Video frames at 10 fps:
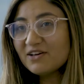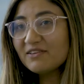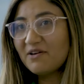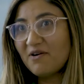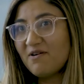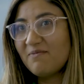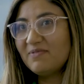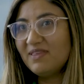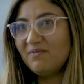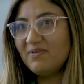I certainly hope
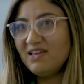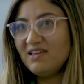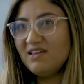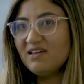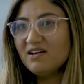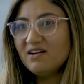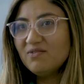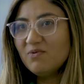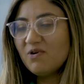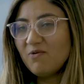that we
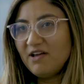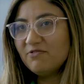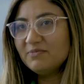walk away